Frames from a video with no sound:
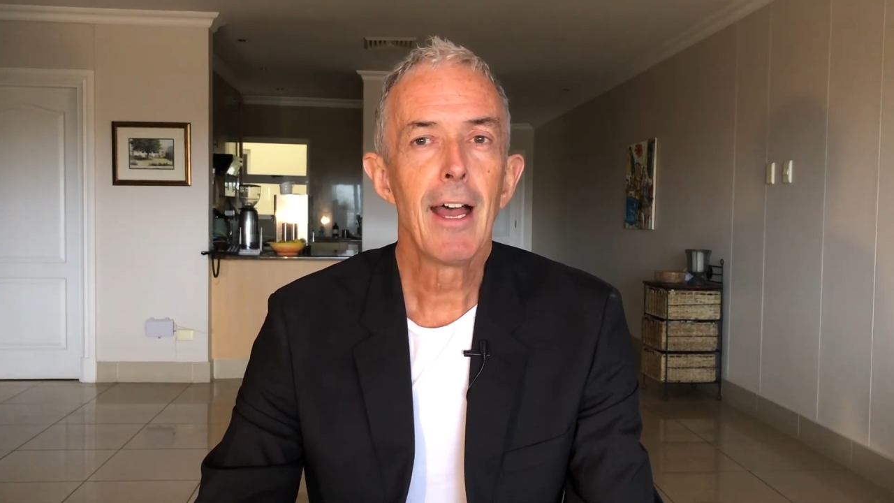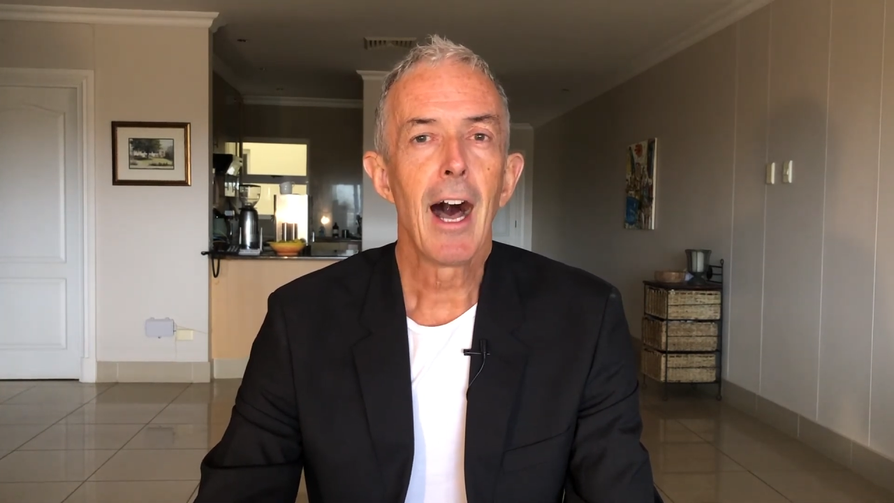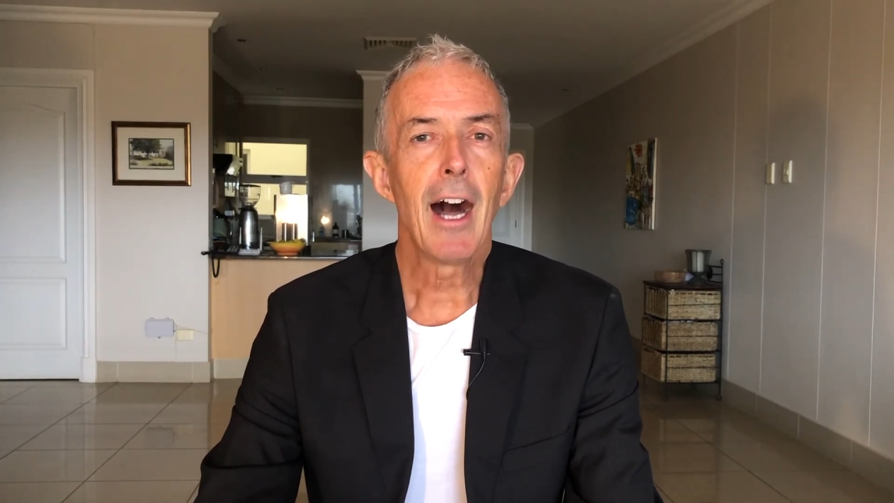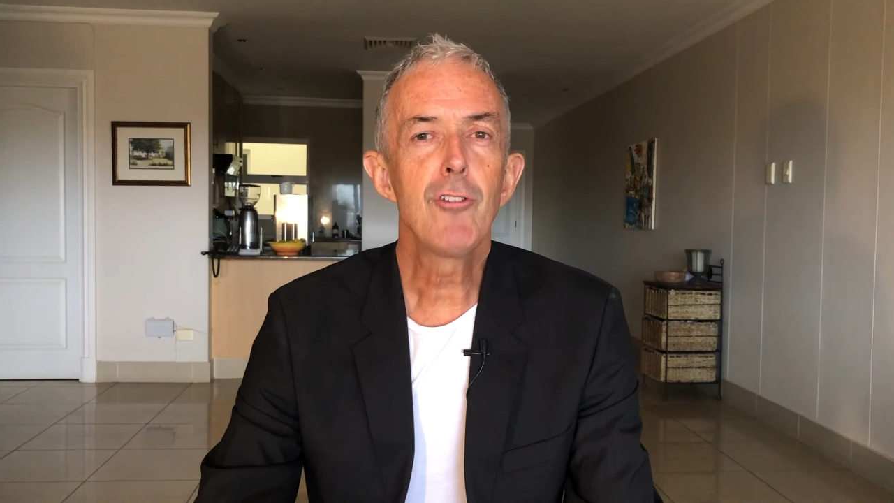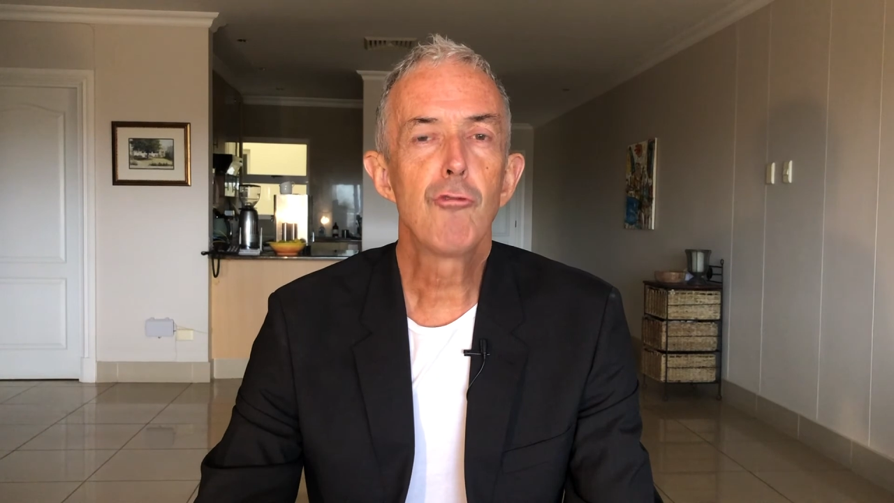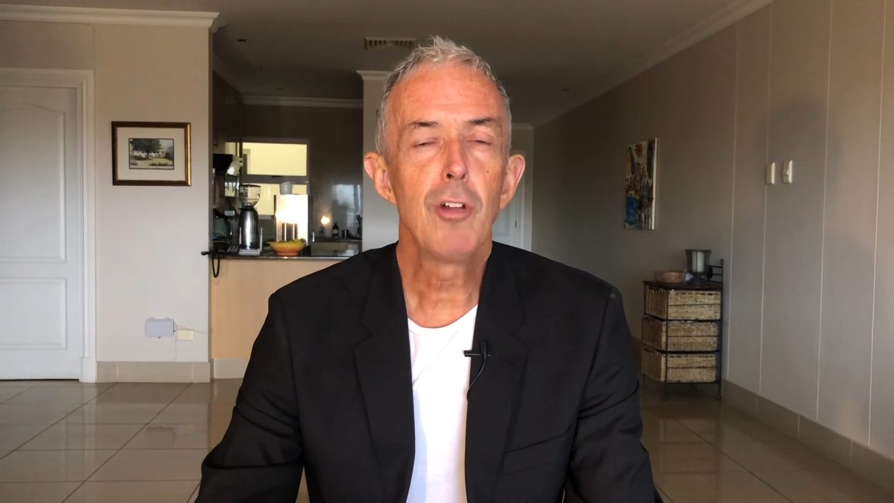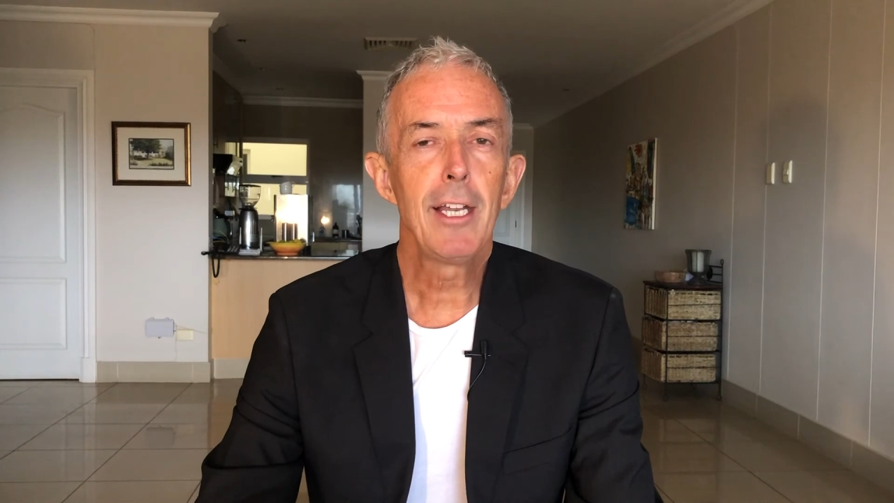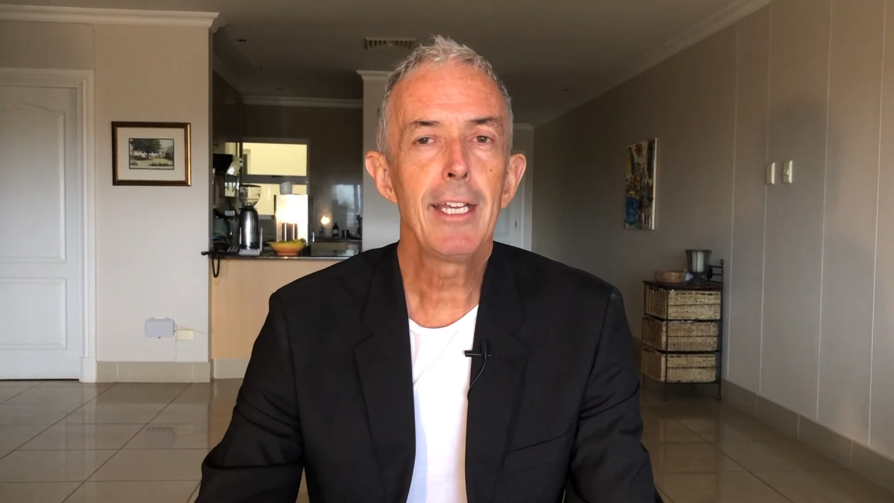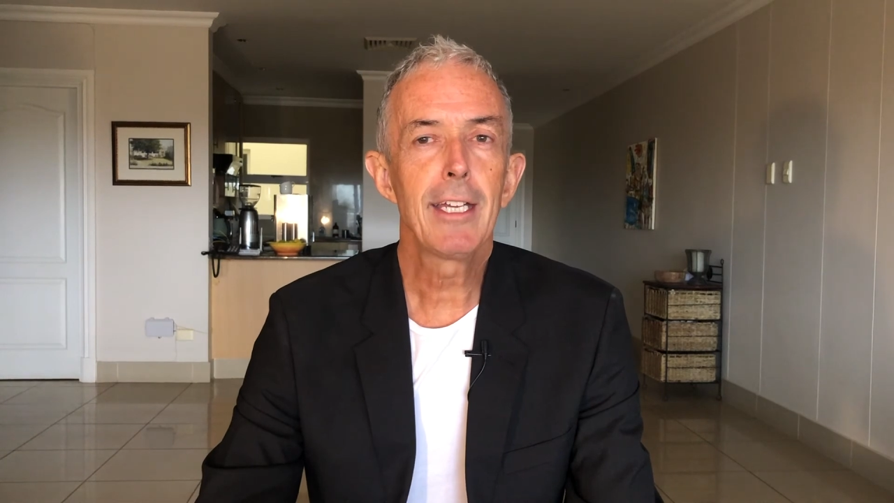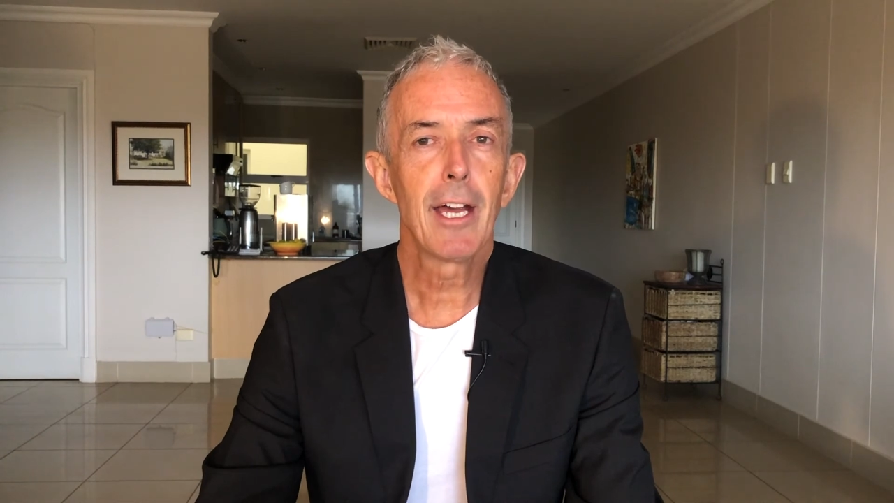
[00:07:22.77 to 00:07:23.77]
I'd
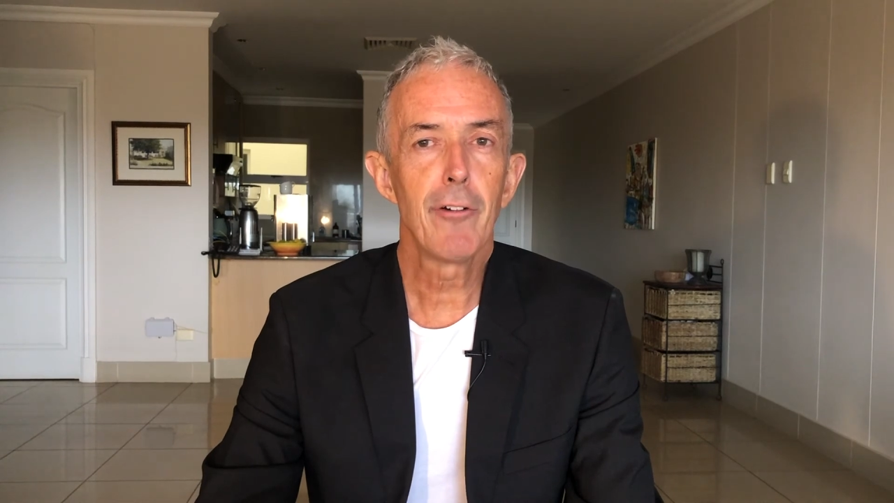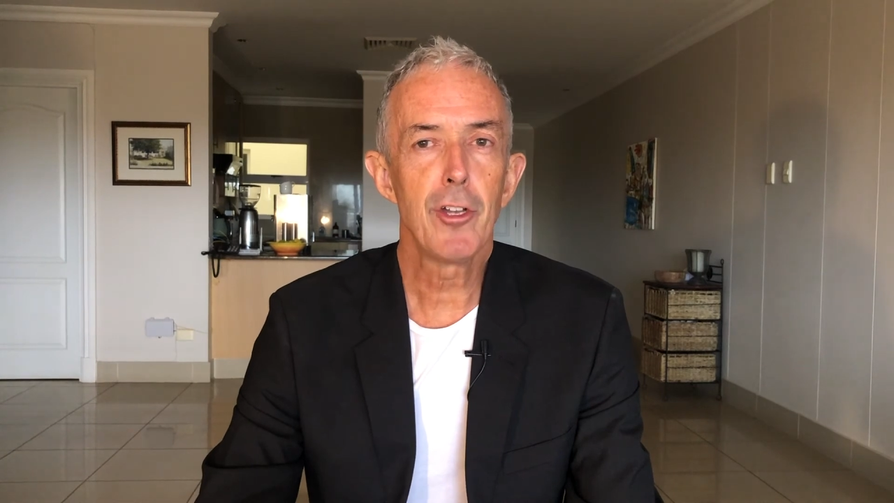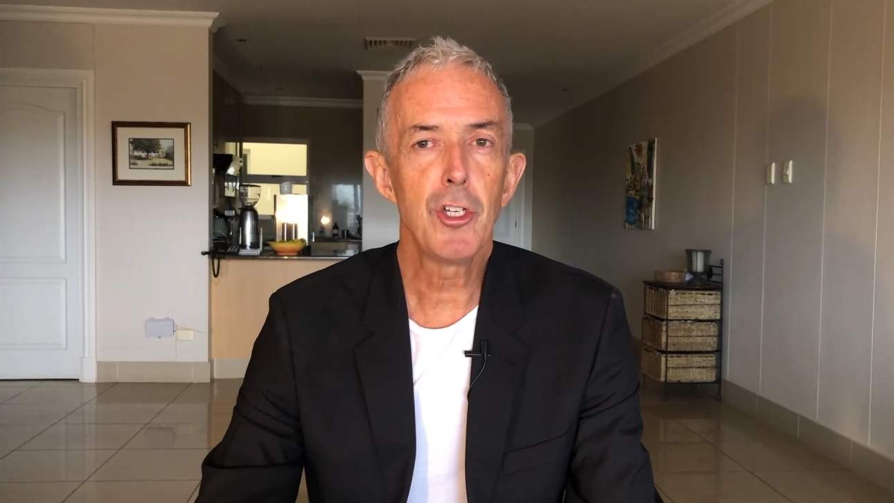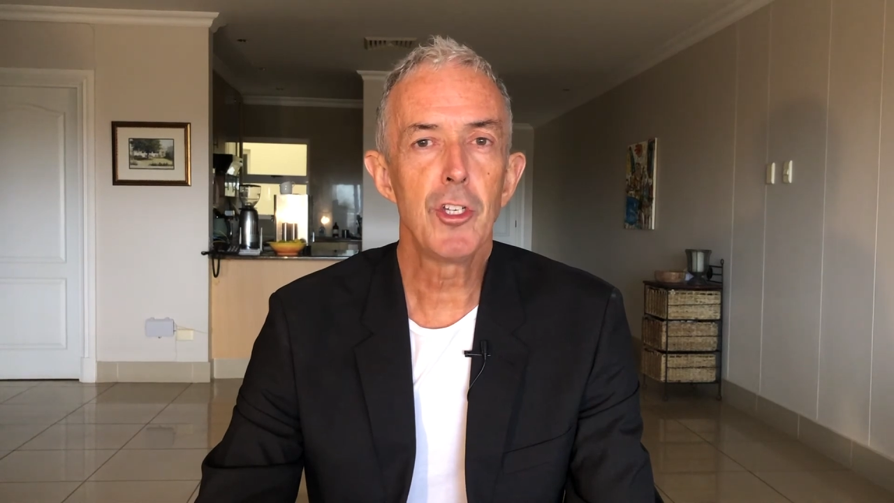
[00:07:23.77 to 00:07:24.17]
really encourage you